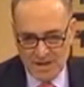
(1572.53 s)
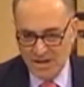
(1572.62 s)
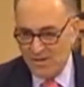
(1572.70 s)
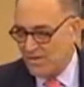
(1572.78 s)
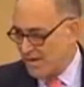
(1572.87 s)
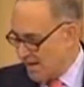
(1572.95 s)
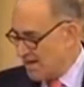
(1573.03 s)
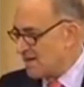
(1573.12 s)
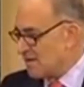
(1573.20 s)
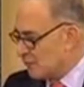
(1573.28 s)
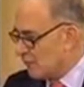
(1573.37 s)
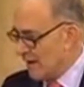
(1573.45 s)

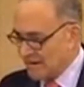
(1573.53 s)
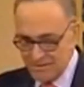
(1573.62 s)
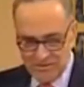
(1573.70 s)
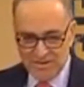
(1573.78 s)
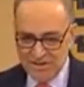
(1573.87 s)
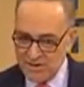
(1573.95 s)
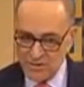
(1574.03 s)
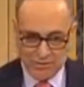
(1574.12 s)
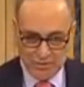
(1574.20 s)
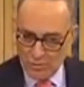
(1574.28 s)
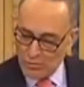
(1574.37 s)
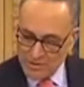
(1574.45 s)
They volunteered.
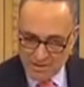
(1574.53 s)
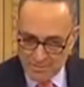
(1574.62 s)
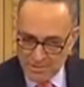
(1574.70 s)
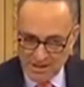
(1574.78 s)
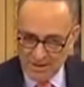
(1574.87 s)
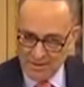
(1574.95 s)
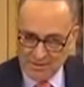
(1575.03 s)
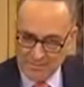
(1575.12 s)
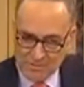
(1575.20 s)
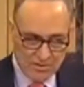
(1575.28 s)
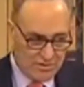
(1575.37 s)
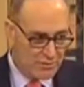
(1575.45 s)
No one compelled them
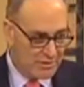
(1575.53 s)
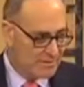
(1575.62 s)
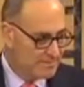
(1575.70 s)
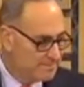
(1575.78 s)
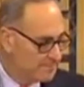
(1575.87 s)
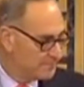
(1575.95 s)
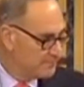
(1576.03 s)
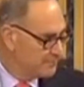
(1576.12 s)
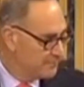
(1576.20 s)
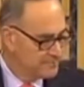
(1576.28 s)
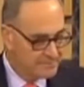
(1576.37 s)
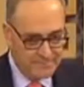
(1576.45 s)
to do it.
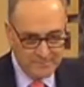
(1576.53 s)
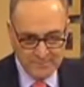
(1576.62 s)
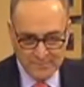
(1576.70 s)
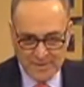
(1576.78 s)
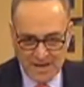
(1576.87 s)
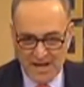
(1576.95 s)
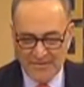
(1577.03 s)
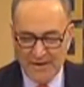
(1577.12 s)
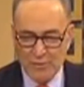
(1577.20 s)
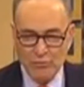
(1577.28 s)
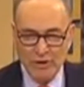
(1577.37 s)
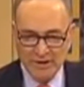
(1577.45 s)
And
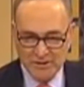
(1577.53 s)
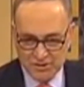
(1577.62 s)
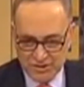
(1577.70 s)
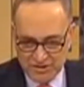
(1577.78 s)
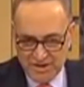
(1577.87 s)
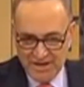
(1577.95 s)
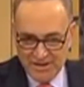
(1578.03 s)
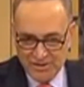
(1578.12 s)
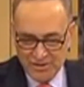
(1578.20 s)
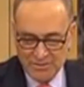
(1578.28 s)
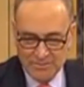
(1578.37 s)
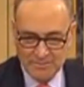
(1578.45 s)
they rushed to
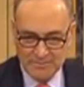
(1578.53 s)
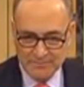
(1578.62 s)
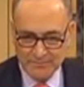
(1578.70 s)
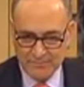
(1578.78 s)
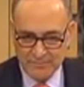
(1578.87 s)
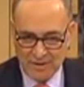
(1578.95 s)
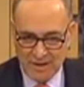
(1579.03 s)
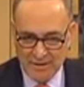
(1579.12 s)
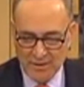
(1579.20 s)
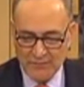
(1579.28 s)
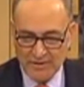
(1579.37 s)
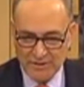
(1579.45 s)
danger, like
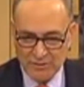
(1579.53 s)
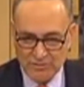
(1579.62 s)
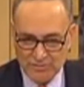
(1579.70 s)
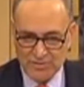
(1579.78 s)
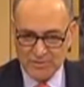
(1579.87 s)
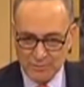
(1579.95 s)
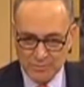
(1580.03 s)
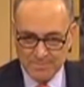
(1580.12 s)
our veterans do.